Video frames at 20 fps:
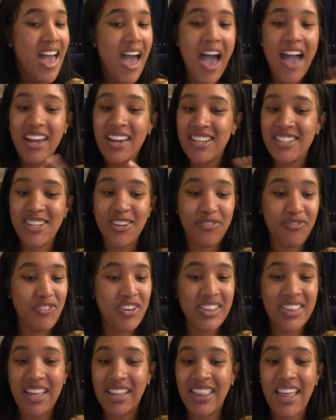I can
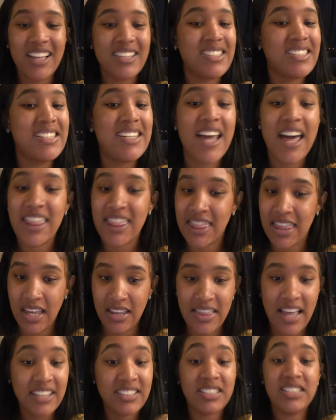defeat that. That's
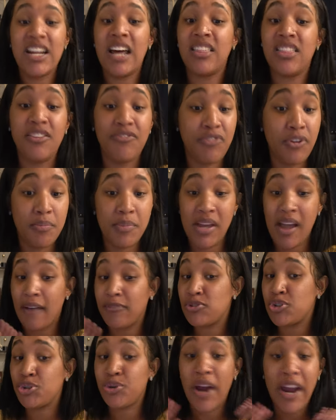nothing. That's nothing for me.
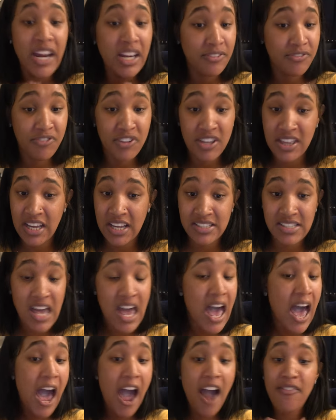I've trained for this.
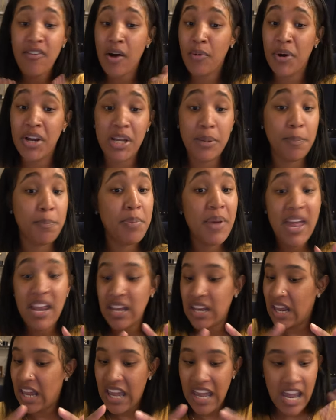I've already
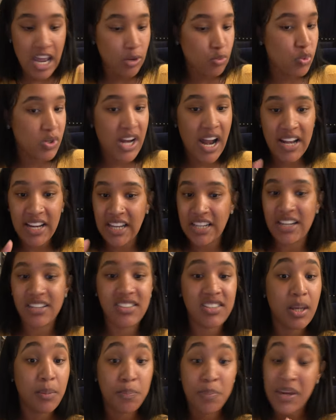been in what I needed
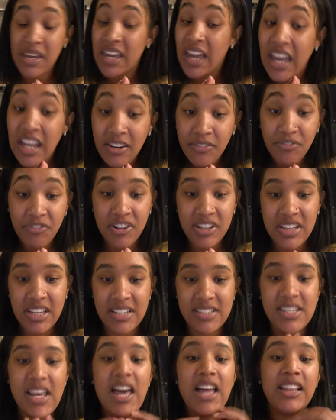to be in for
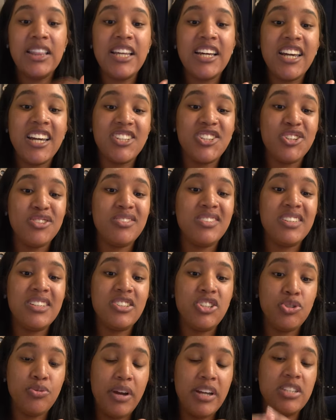this. Look at your
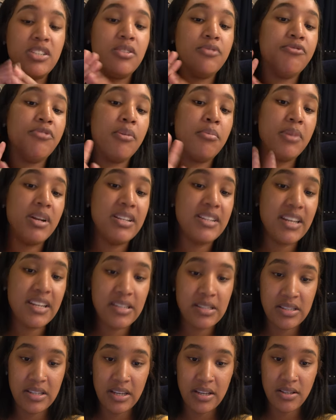situation from a
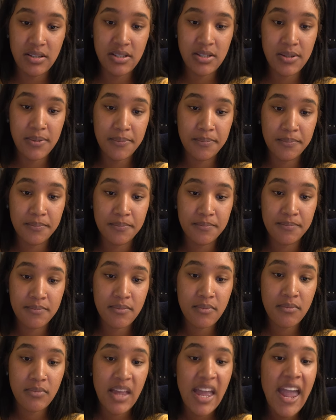distance
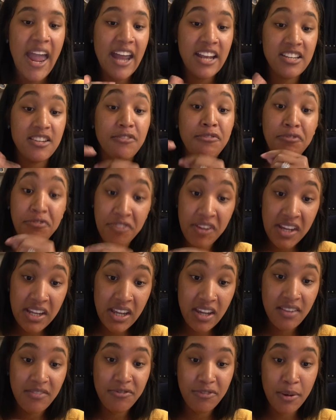and defeat
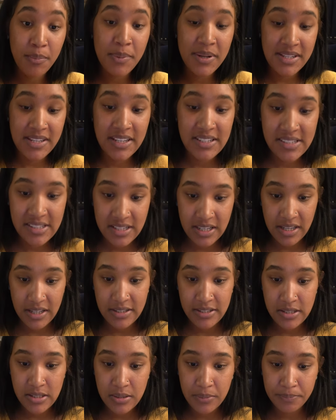it from a
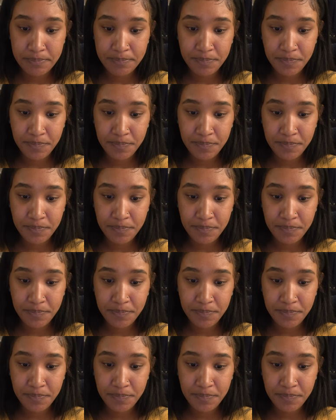distance.